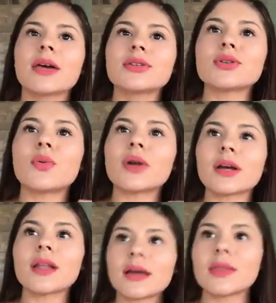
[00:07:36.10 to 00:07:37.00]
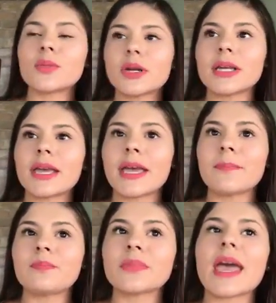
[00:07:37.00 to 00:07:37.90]
So 1 o'clock in the morning
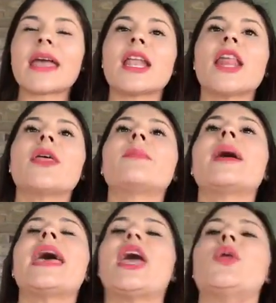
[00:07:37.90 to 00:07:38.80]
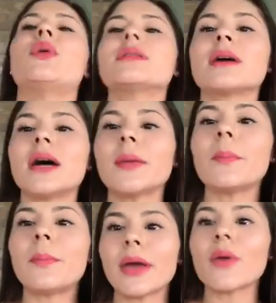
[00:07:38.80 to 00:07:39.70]
came, and the pain was
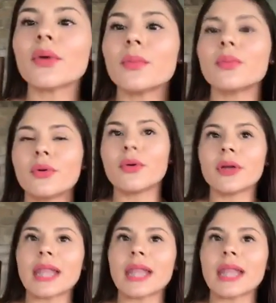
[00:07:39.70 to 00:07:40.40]
unbearable.